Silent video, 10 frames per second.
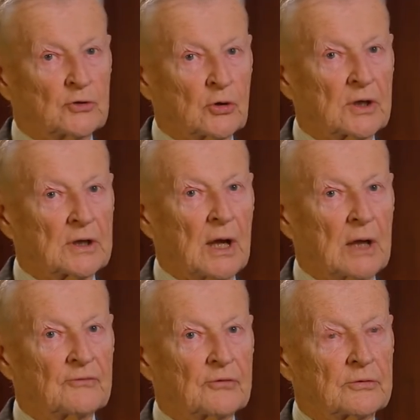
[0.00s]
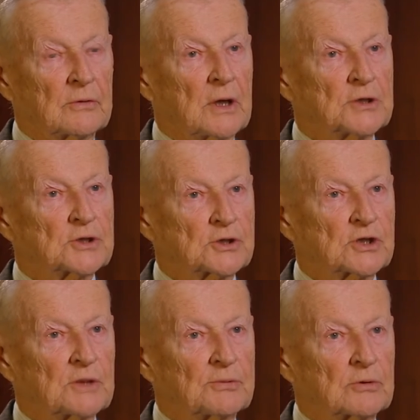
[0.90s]
took time for the
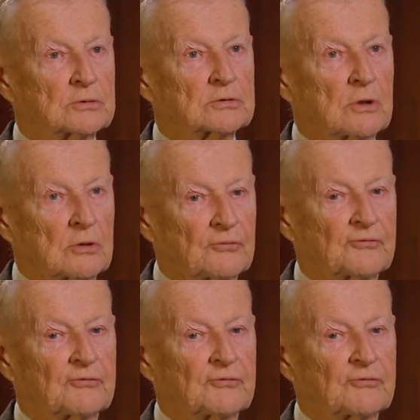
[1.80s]
relationship to sort of